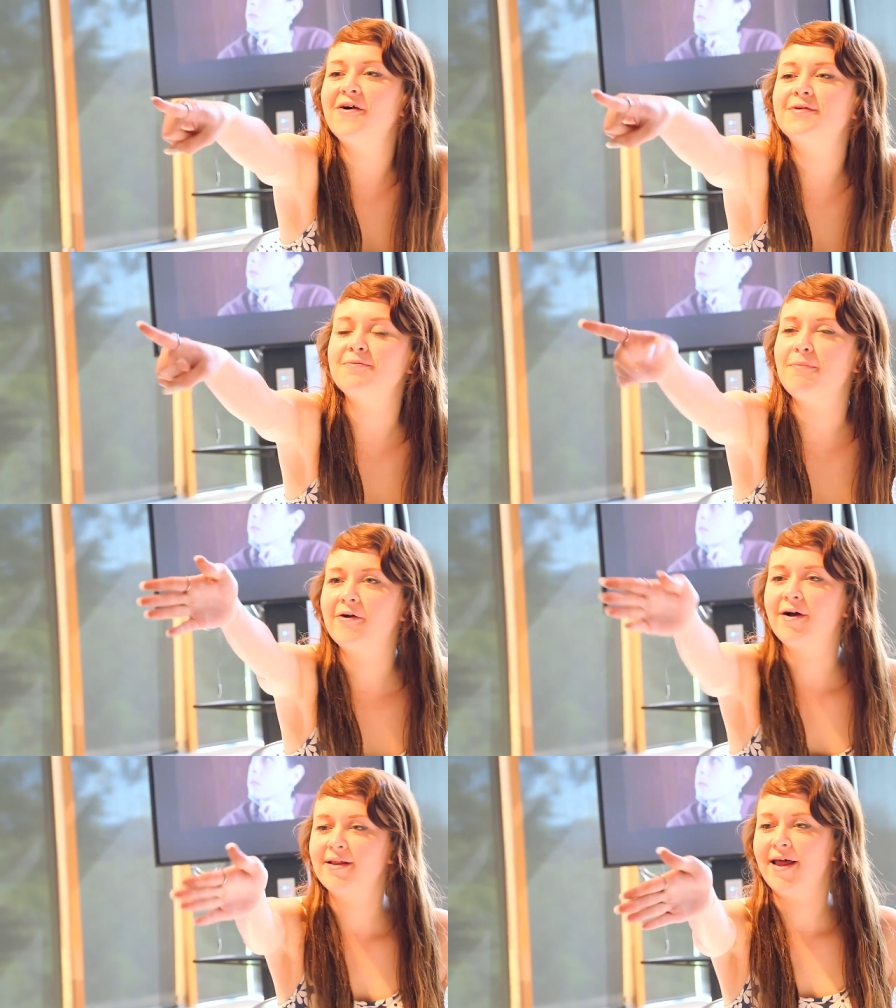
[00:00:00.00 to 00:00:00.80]
if there was a
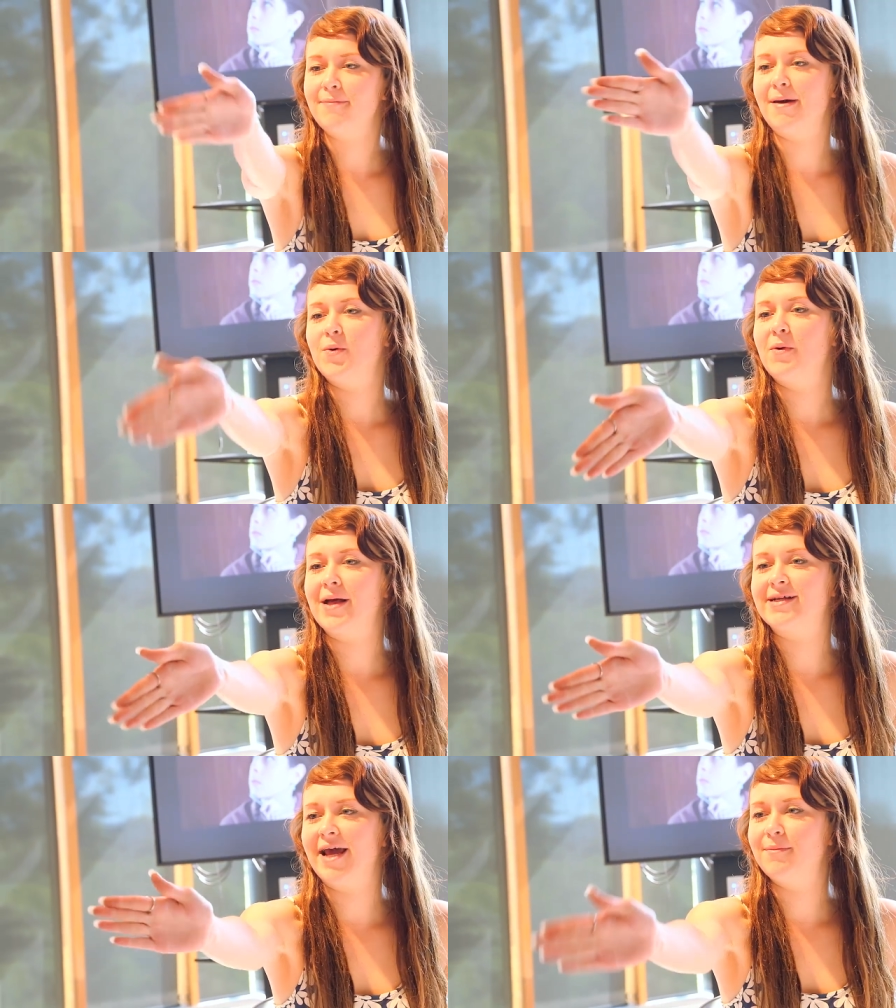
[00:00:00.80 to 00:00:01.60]
mirror, like maybe where
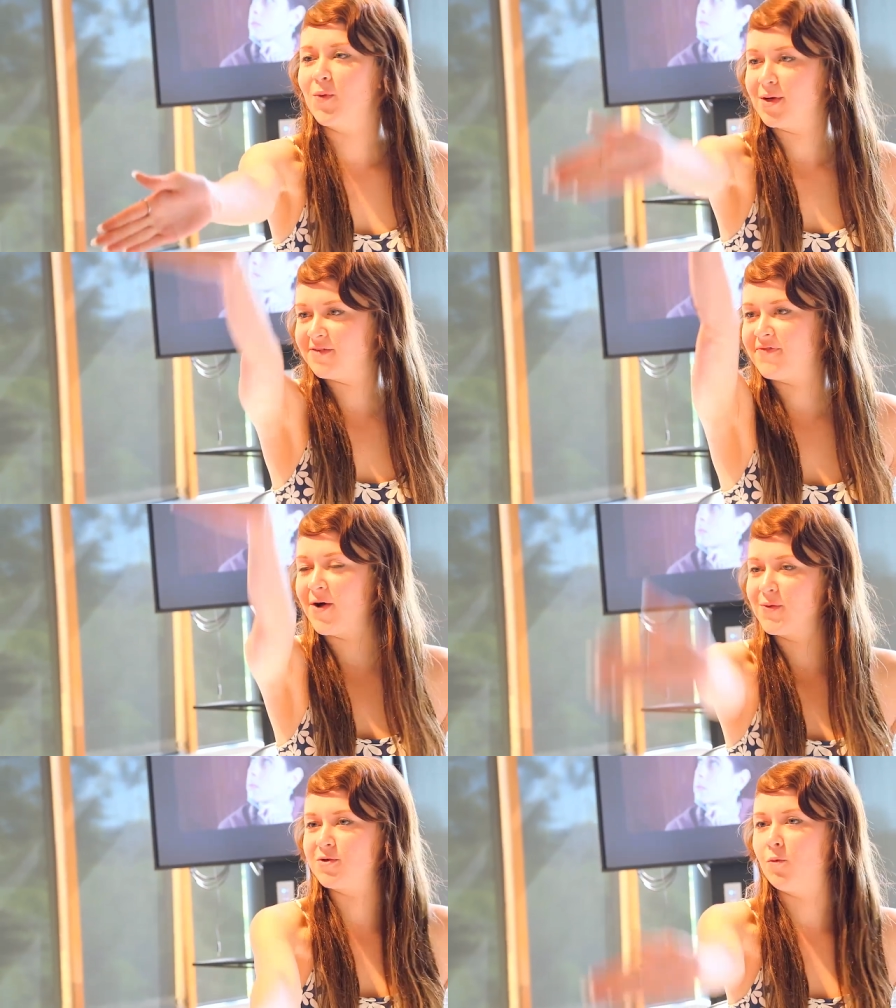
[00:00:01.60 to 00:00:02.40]
that table was, if
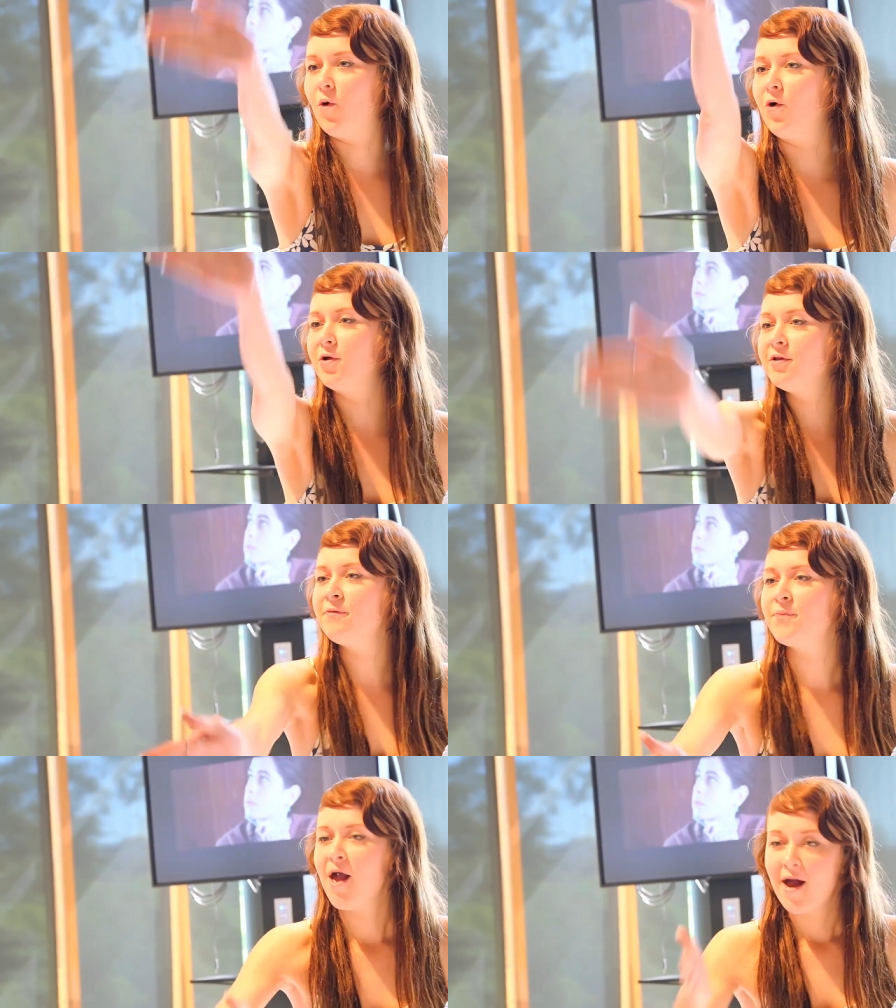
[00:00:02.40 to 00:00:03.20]
that was a
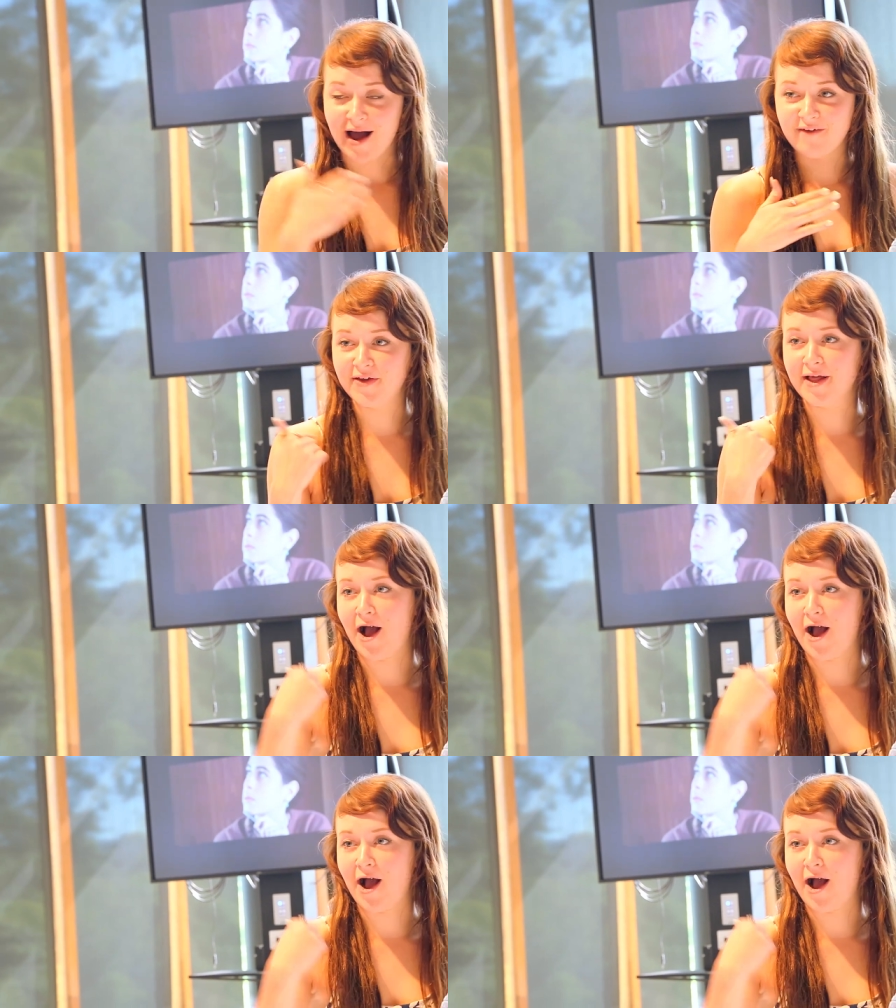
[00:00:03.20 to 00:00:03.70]
wall, yeah. I feel